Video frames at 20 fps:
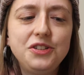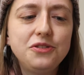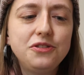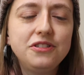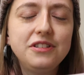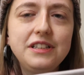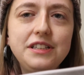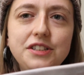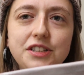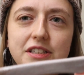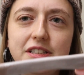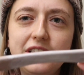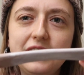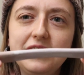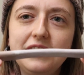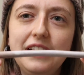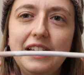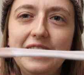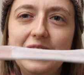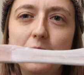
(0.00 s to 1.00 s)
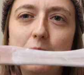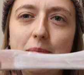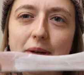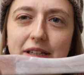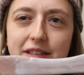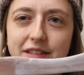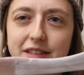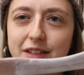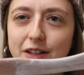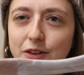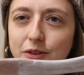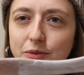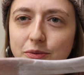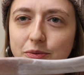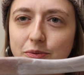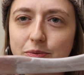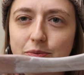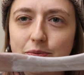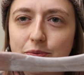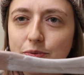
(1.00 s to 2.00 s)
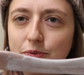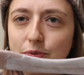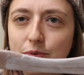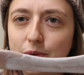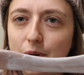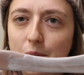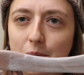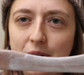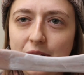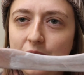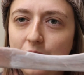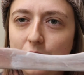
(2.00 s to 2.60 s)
usually just in like a basic throwing